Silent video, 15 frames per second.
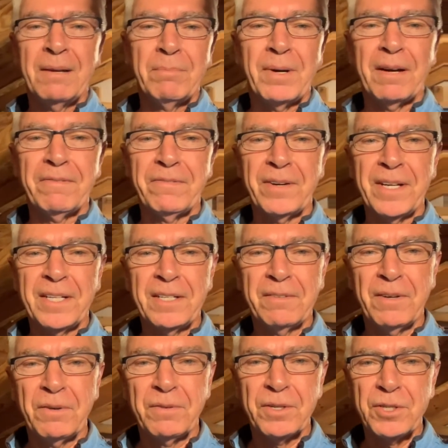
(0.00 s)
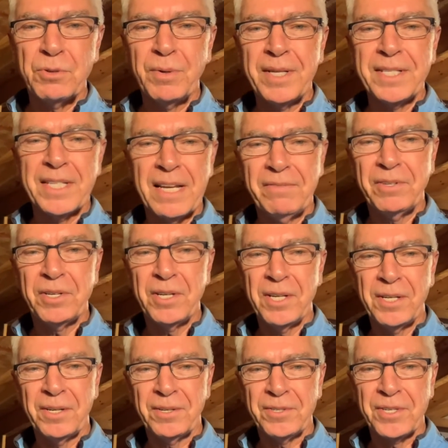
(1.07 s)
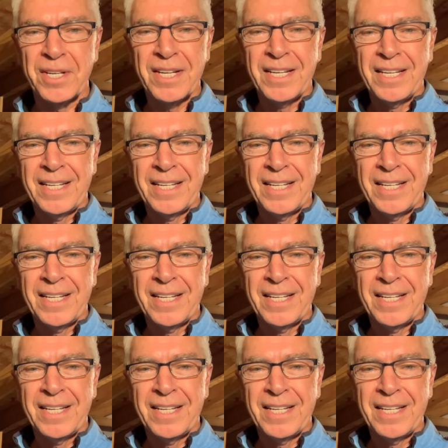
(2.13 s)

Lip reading: My friend of over 27 years